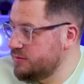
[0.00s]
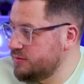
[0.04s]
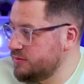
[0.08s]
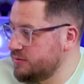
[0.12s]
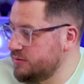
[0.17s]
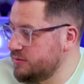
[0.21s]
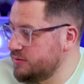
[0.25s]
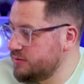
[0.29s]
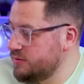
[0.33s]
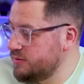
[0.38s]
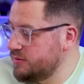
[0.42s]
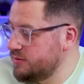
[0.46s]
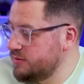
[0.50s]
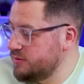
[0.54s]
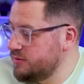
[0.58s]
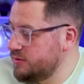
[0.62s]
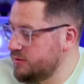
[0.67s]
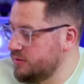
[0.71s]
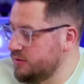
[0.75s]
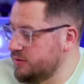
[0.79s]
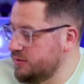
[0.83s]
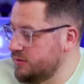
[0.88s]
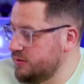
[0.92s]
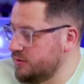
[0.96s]

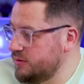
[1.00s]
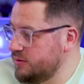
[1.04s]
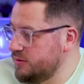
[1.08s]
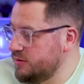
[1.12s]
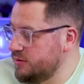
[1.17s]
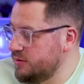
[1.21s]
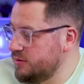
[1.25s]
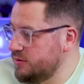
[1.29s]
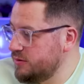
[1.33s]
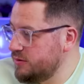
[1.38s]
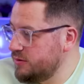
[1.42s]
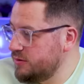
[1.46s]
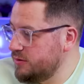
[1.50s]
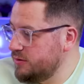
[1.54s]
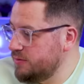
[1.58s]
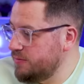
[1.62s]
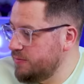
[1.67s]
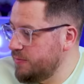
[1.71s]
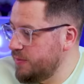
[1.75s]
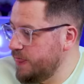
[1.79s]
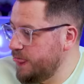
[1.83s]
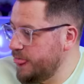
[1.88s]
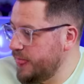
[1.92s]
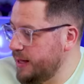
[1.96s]

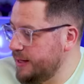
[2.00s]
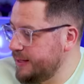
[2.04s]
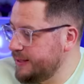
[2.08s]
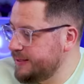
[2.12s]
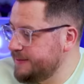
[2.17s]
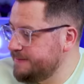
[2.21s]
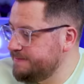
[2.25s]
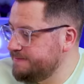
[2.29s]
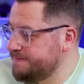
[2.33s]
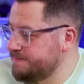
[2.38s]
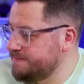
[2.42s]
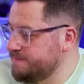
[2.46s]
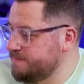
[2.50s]
[no speech]